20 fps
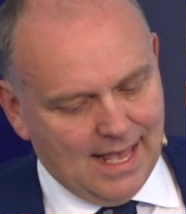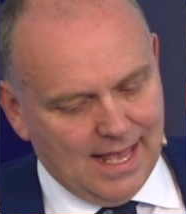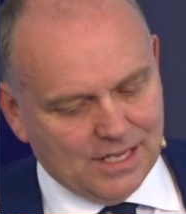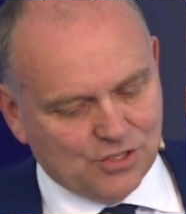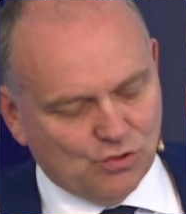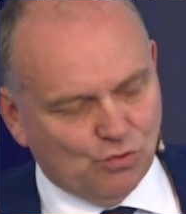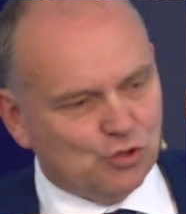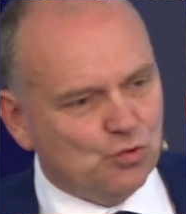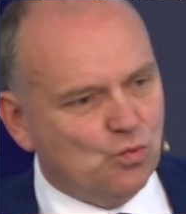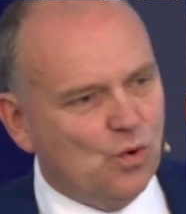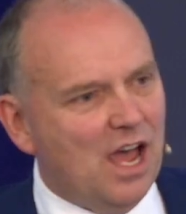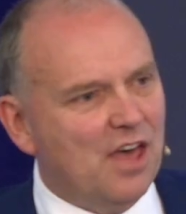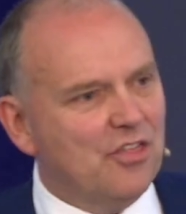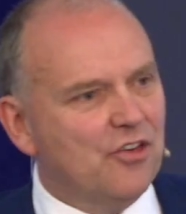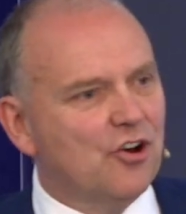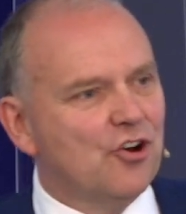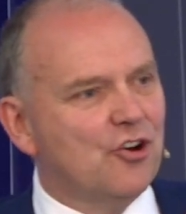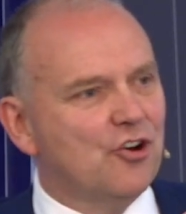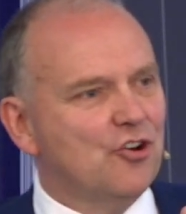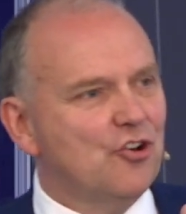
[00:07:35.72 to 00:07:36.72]
So it's
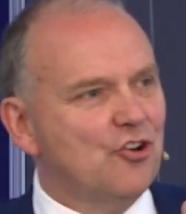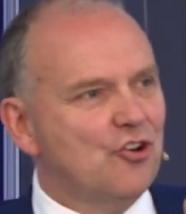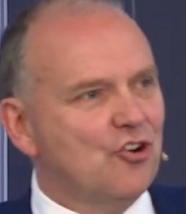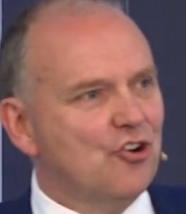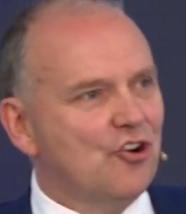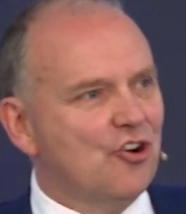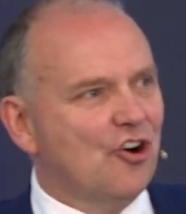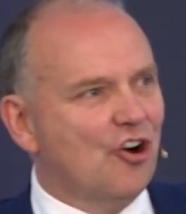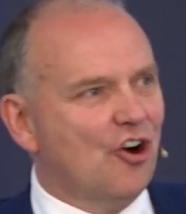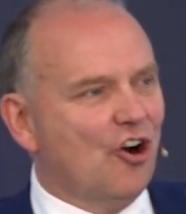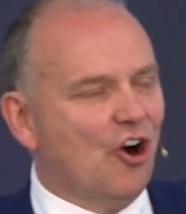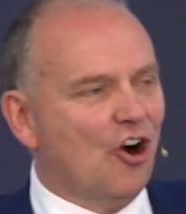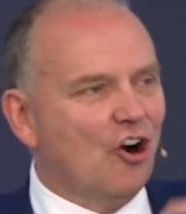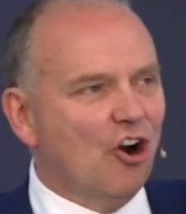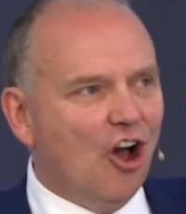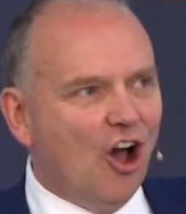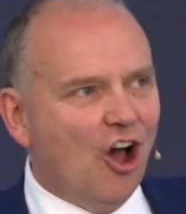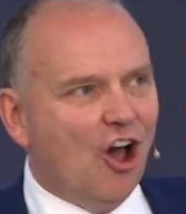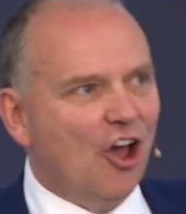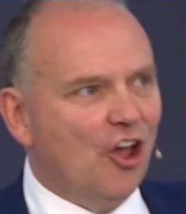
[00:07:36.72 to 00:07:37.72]
whether or
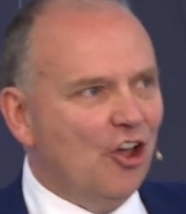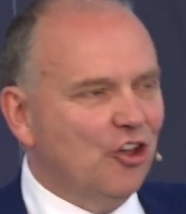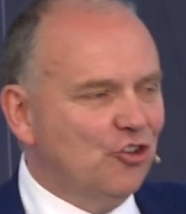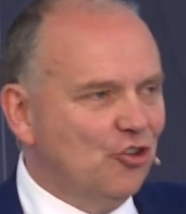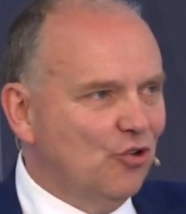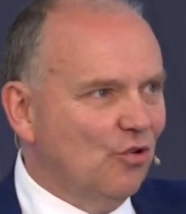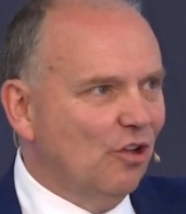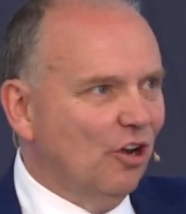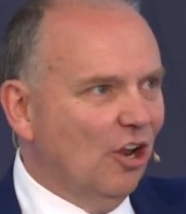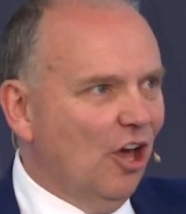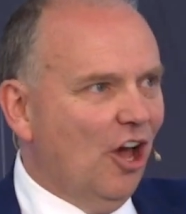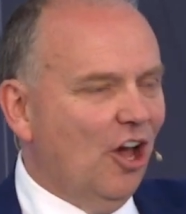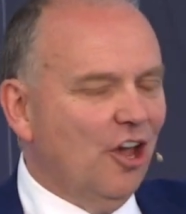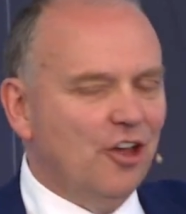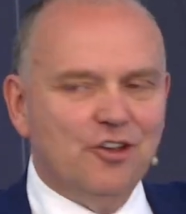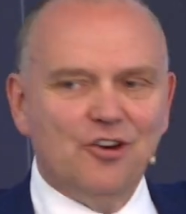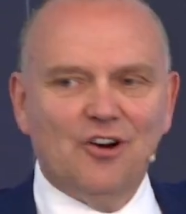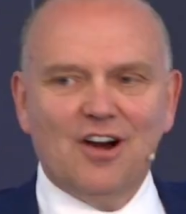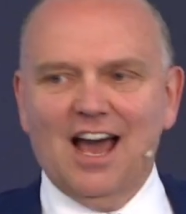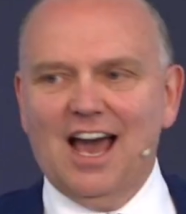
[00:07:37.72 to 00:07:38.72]
how you allow
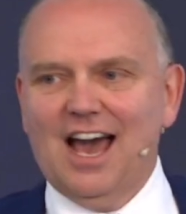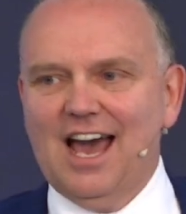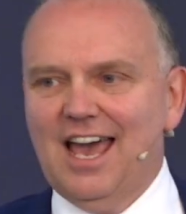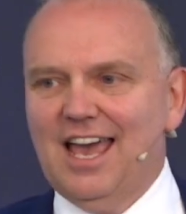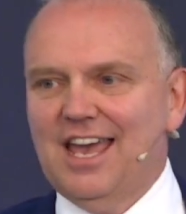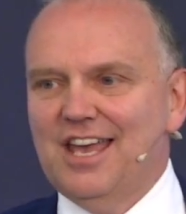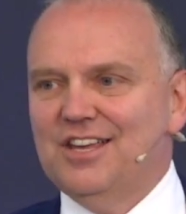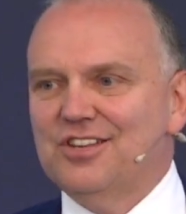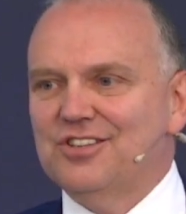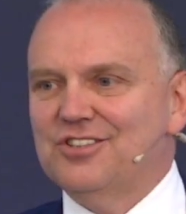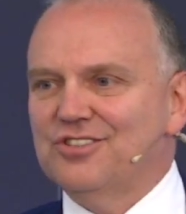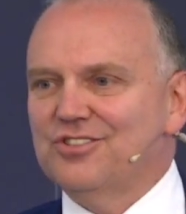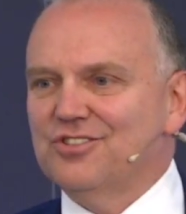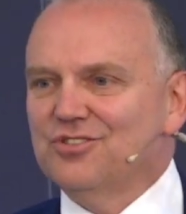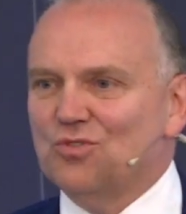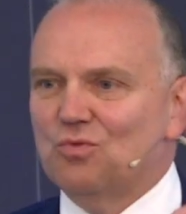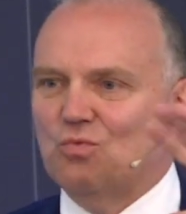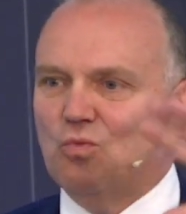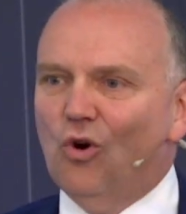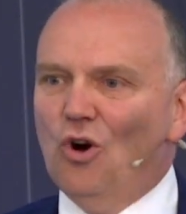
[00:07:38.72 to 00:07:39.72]
your eyes
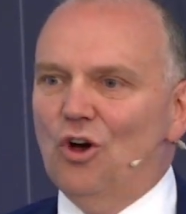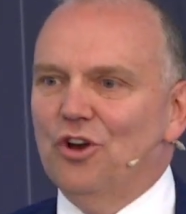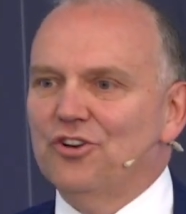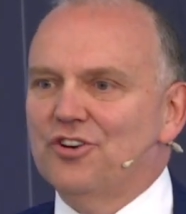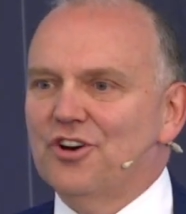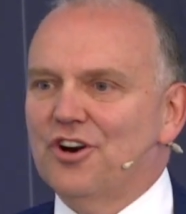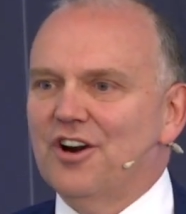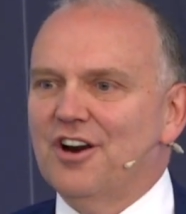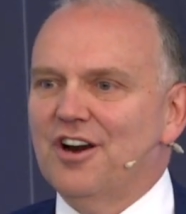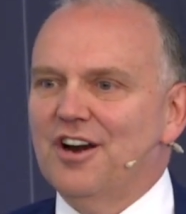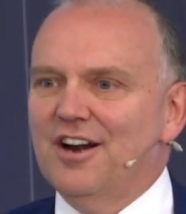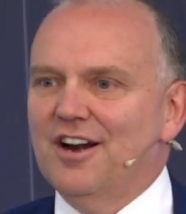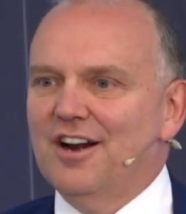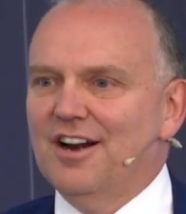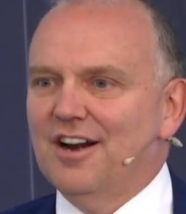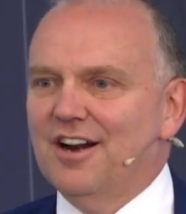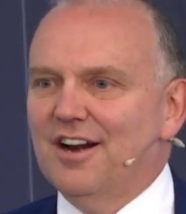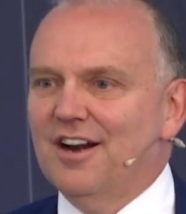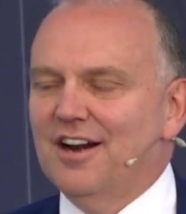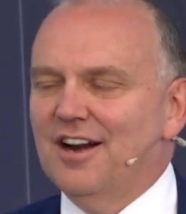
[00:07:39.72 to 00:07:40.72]
to wander
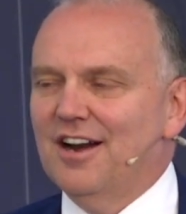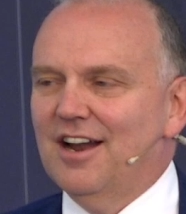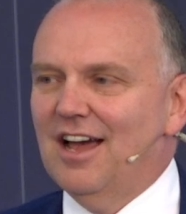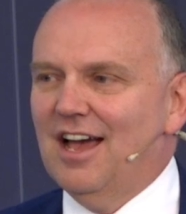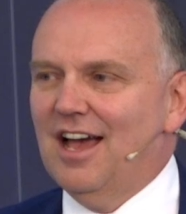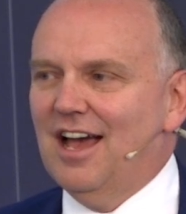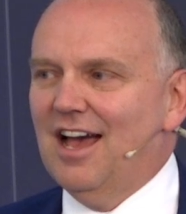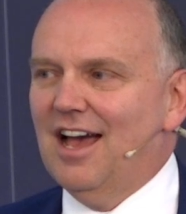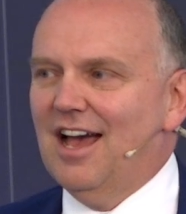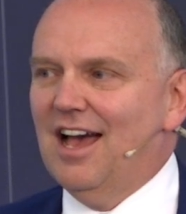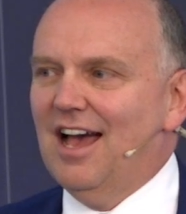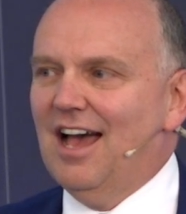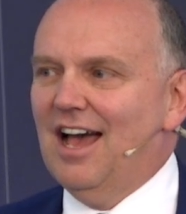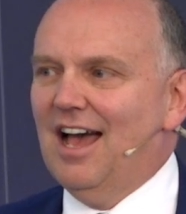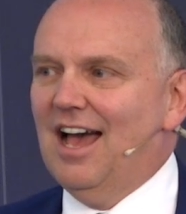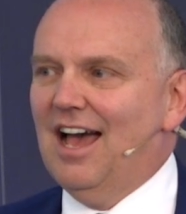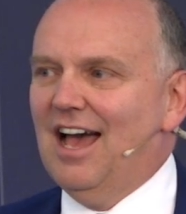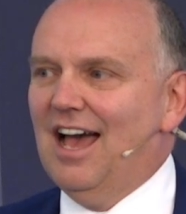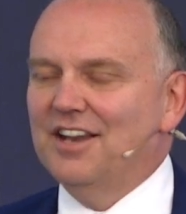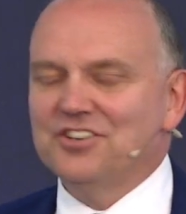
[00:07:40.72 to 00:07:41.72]

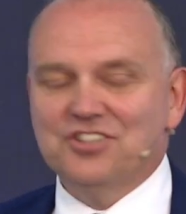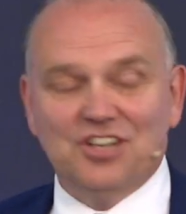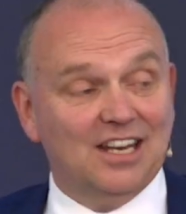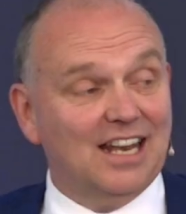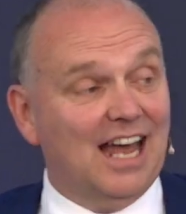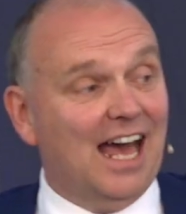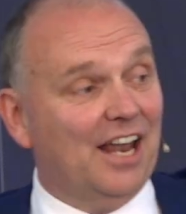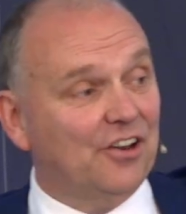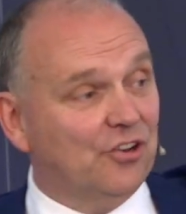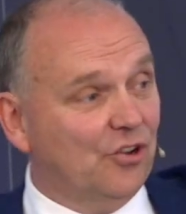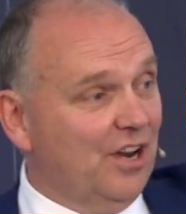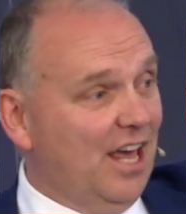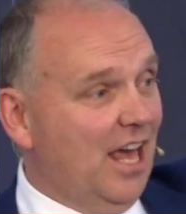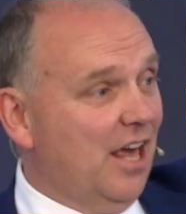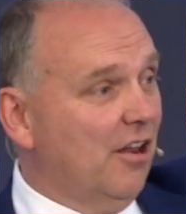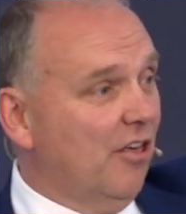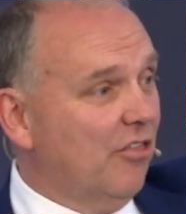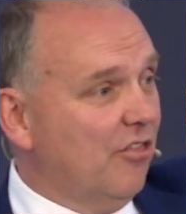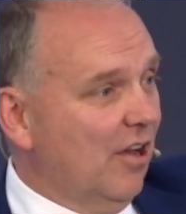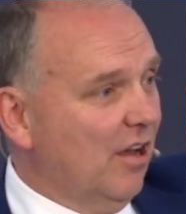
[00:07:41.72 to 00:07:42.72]
and to land on
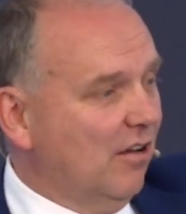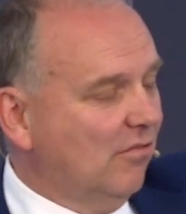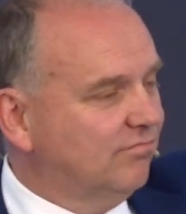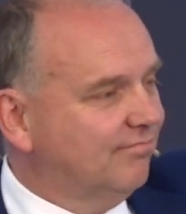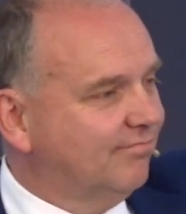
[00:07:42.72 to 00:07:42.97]
anything.